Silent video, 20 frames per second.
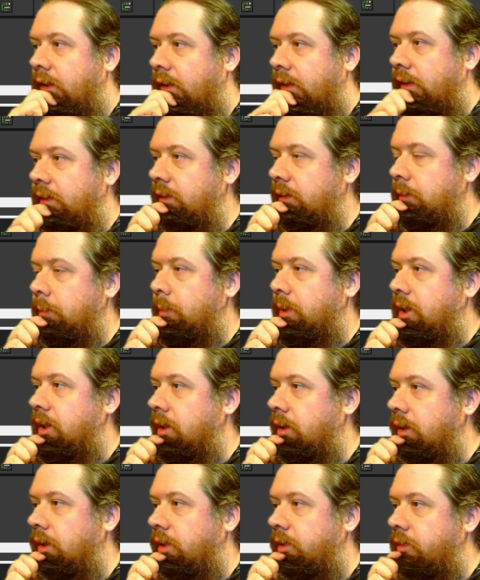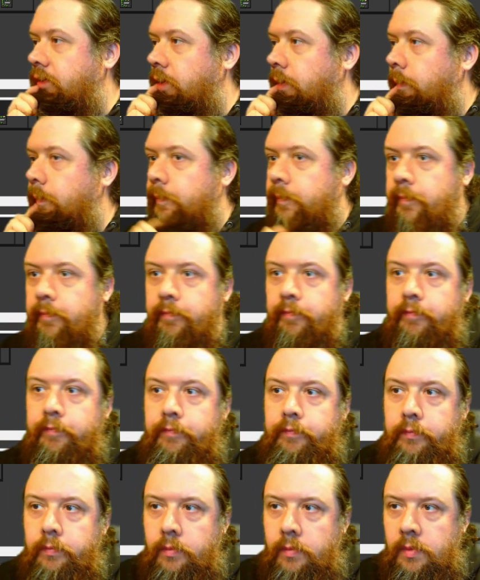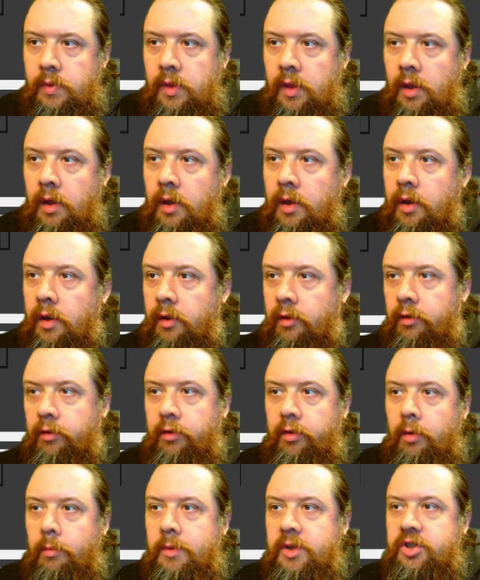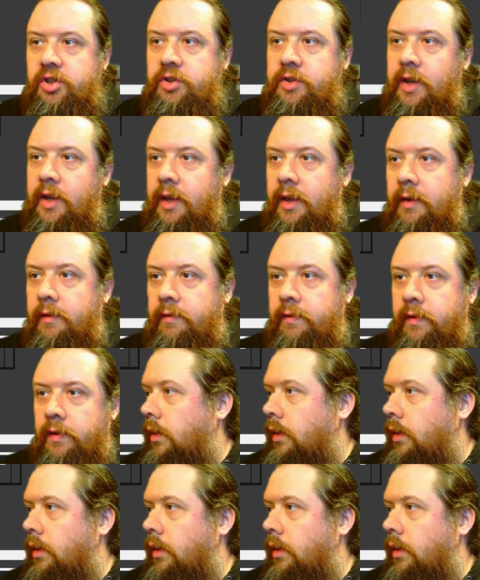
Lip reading: Oh my goodness. So much save.